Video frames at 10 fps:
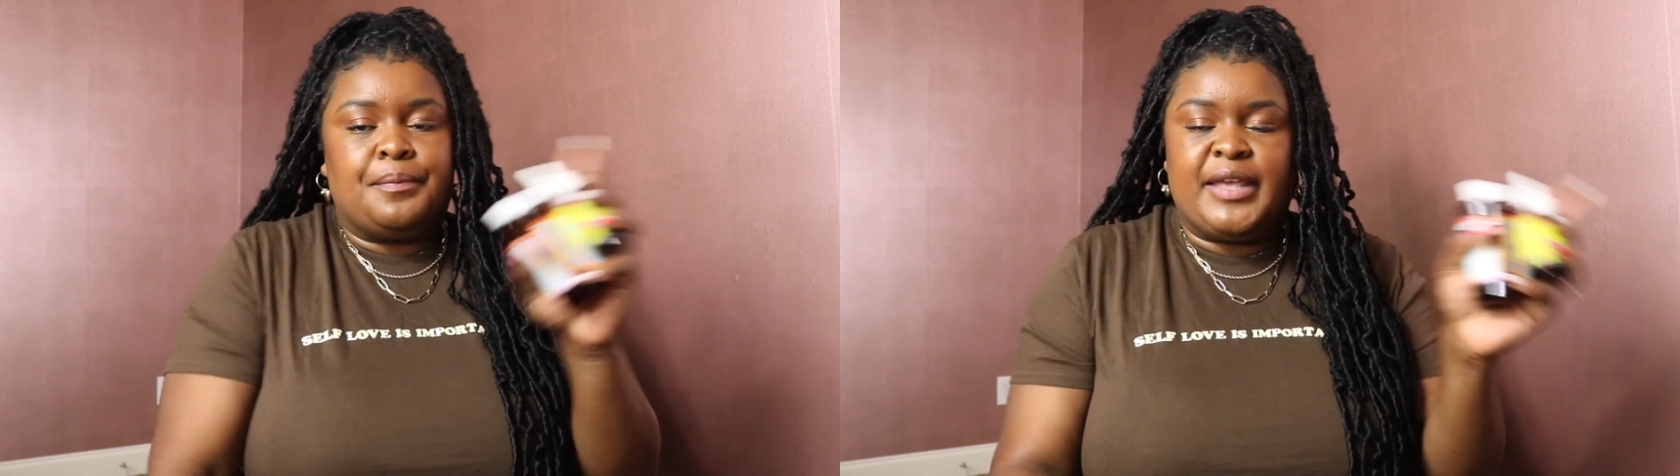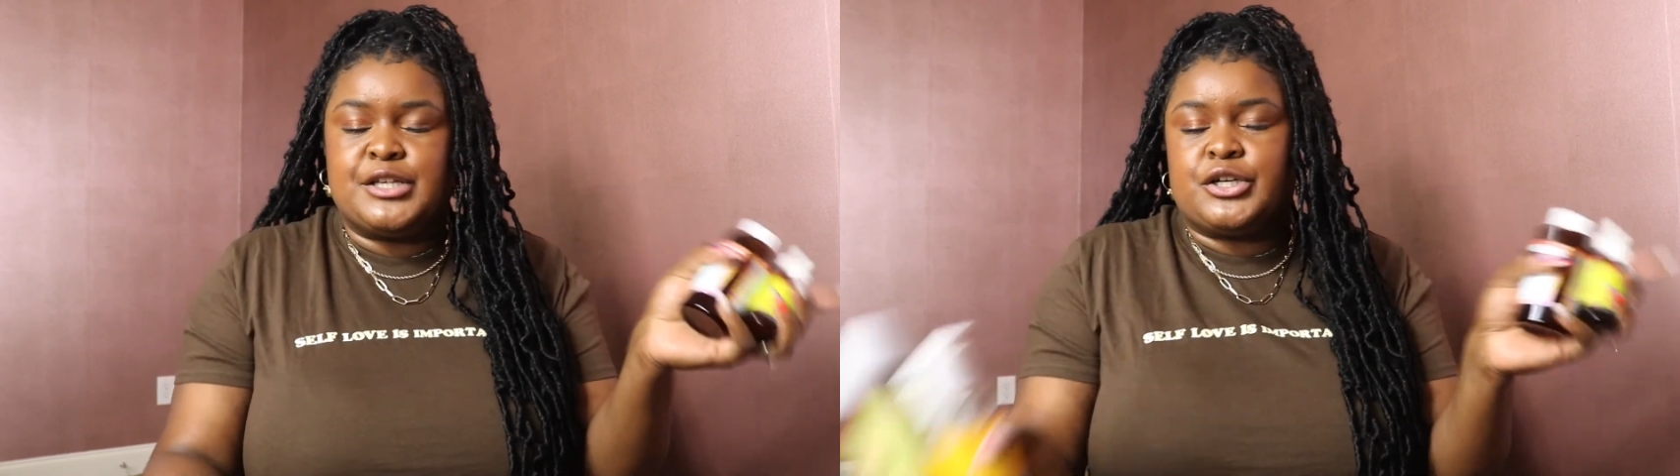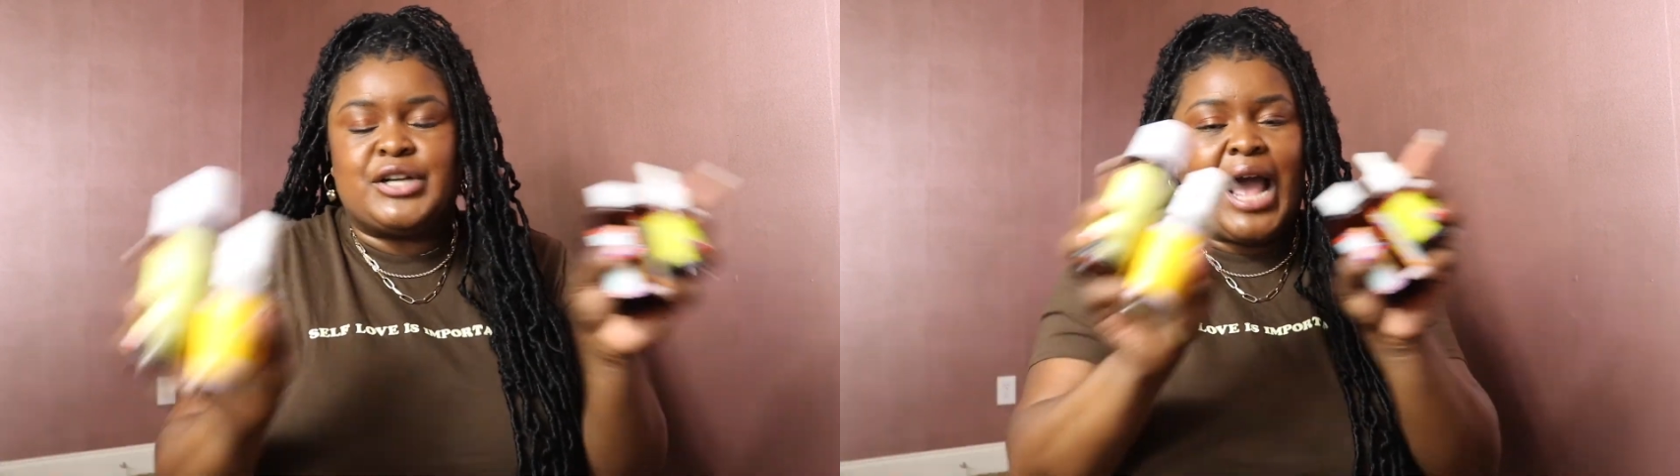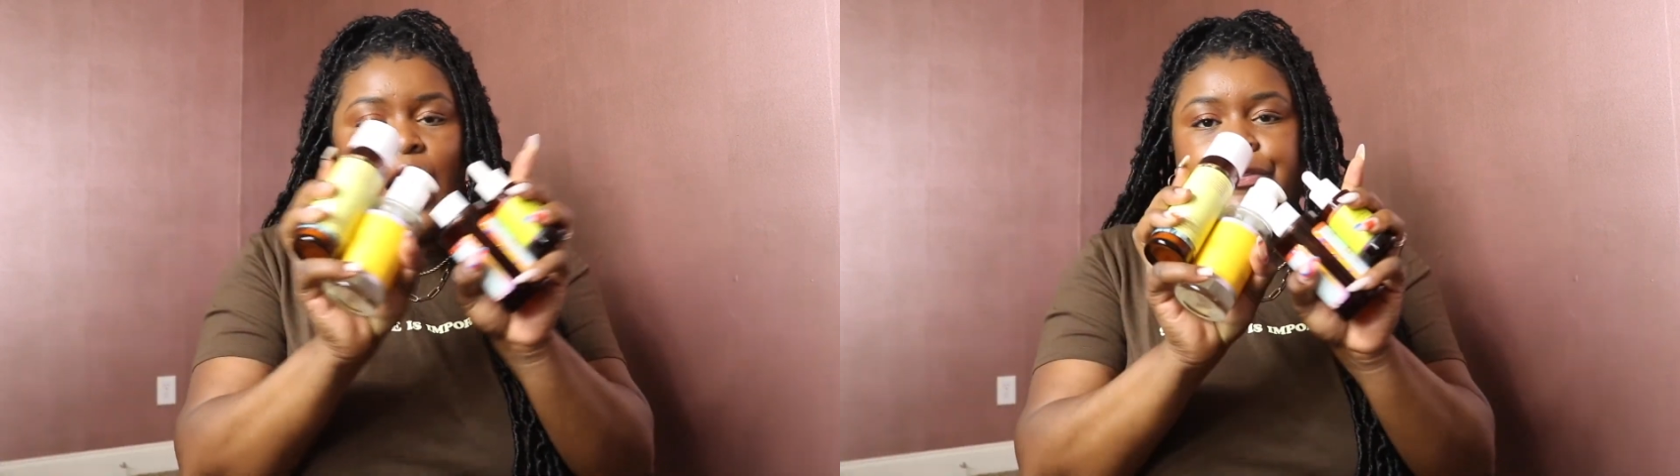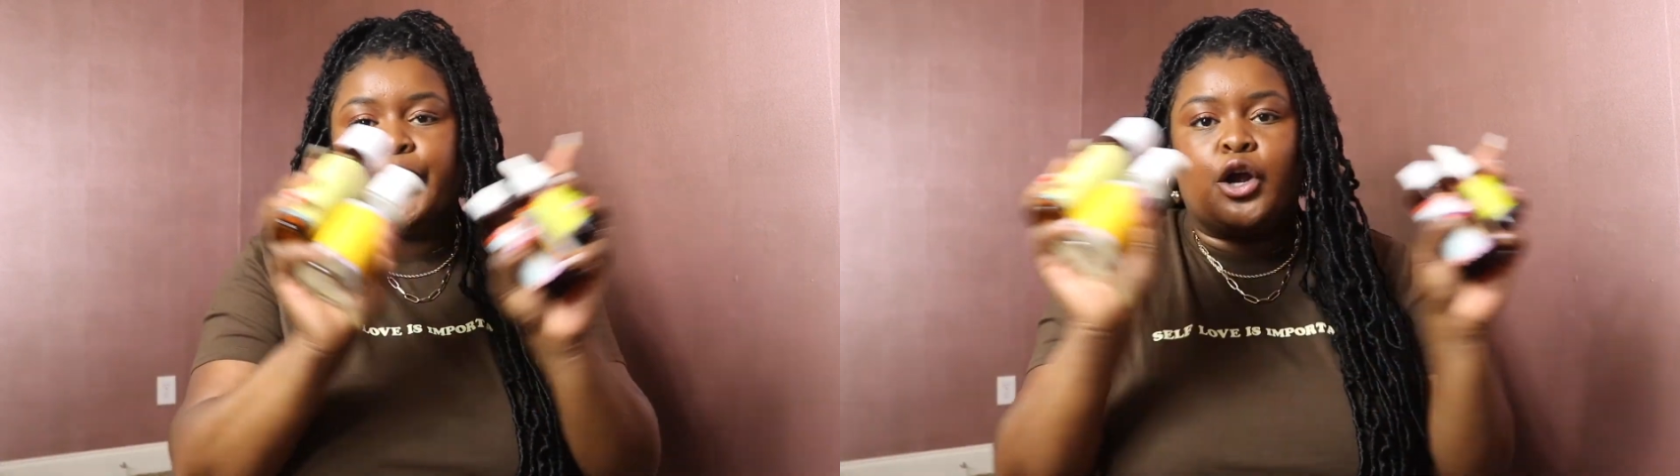These are
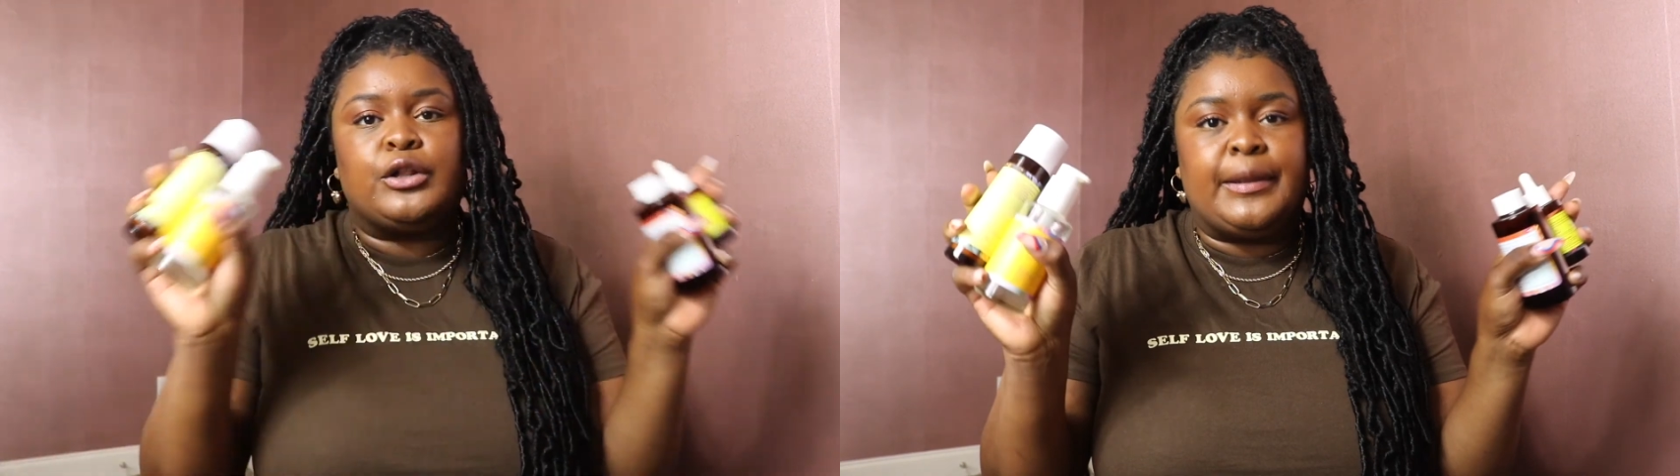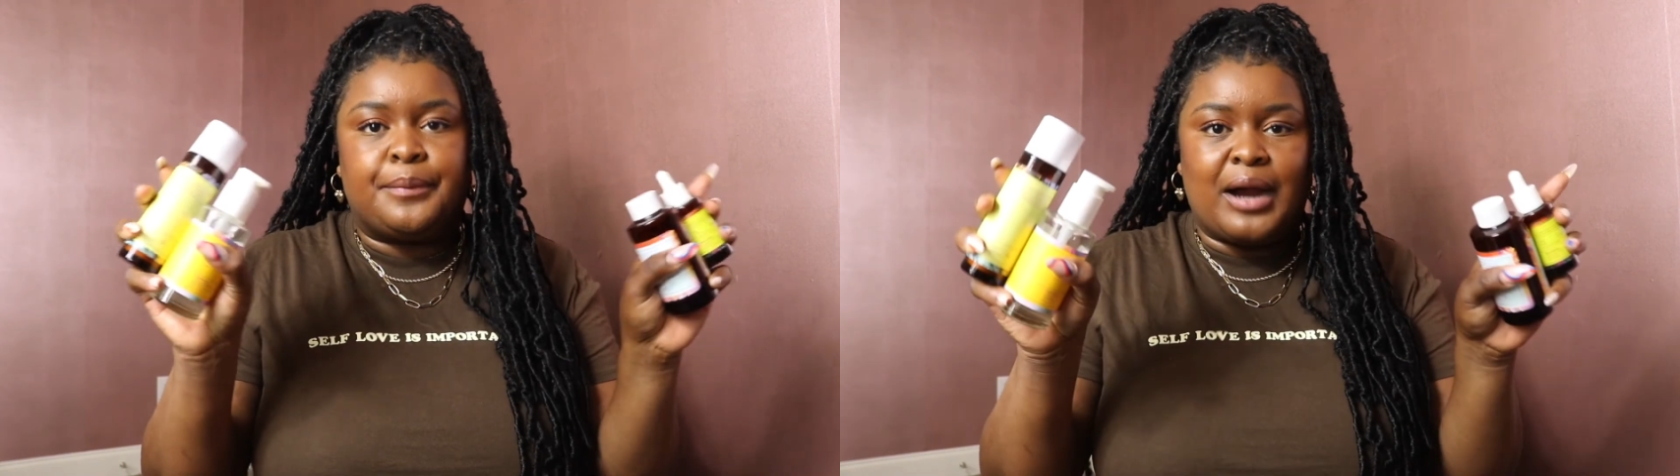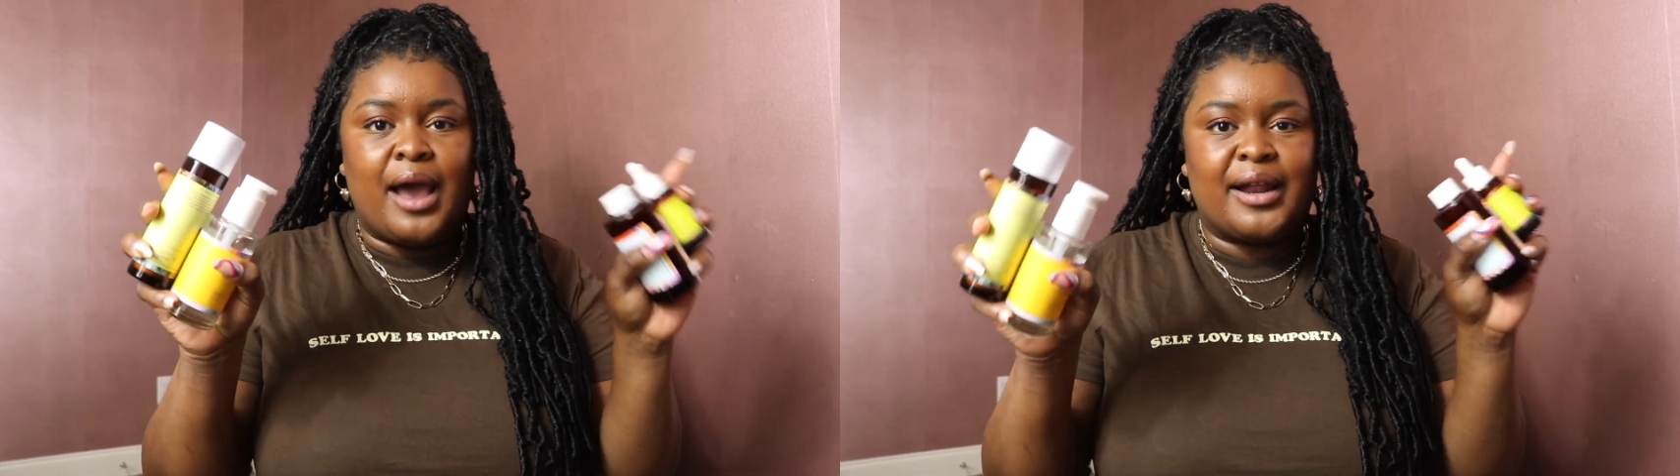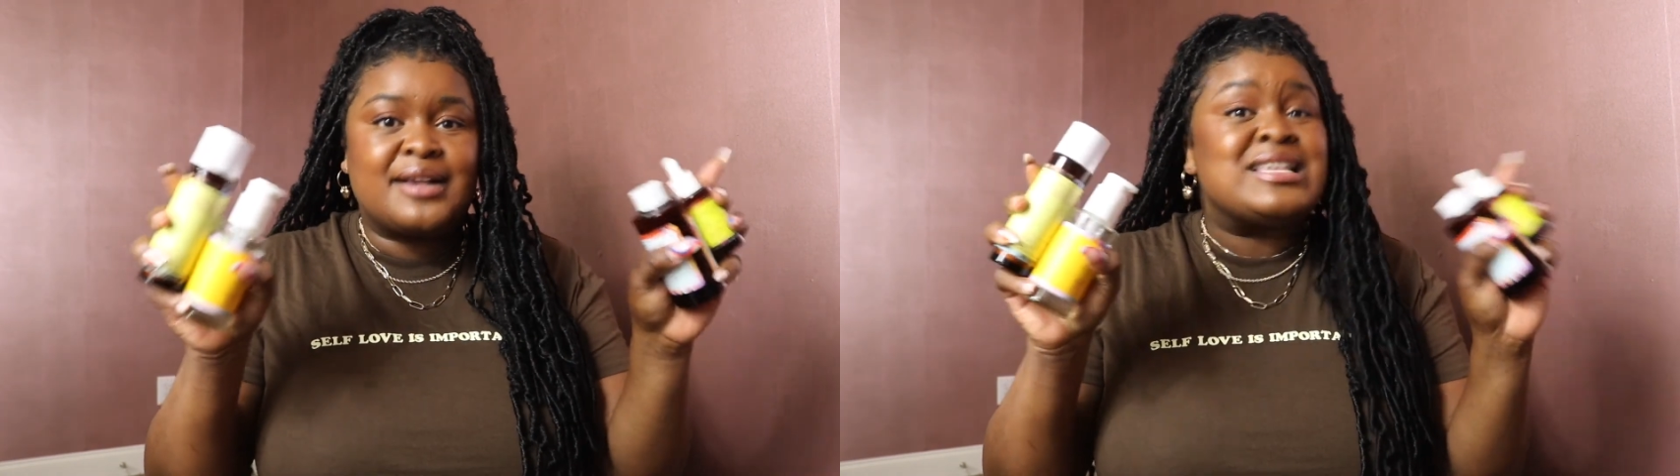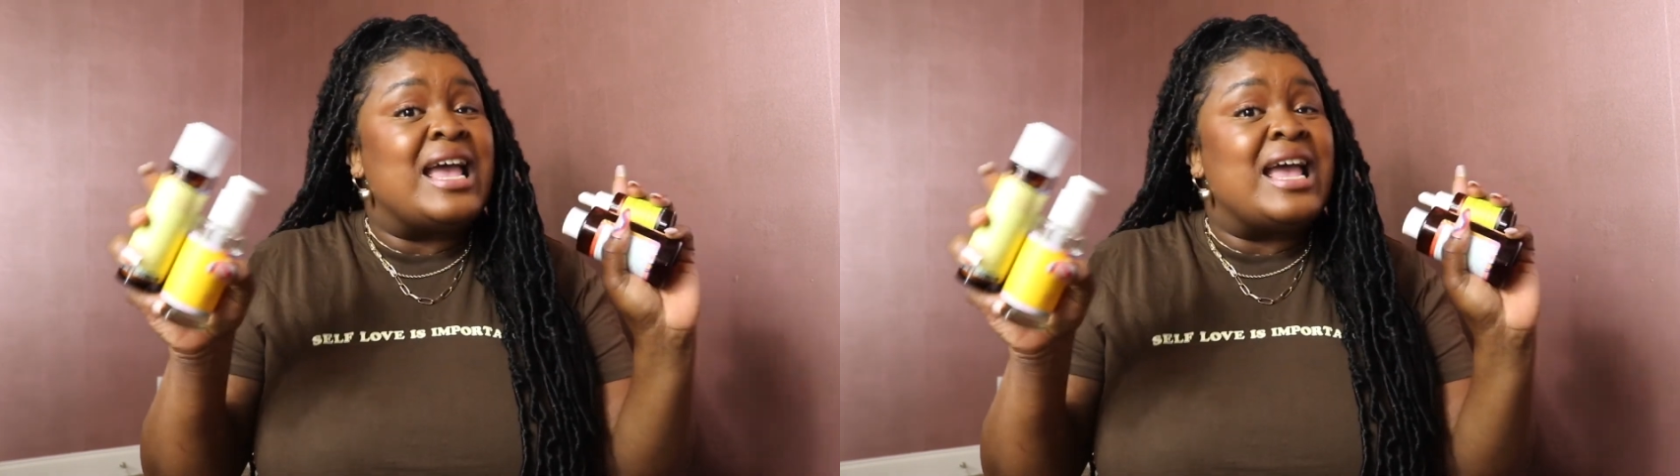not their only products.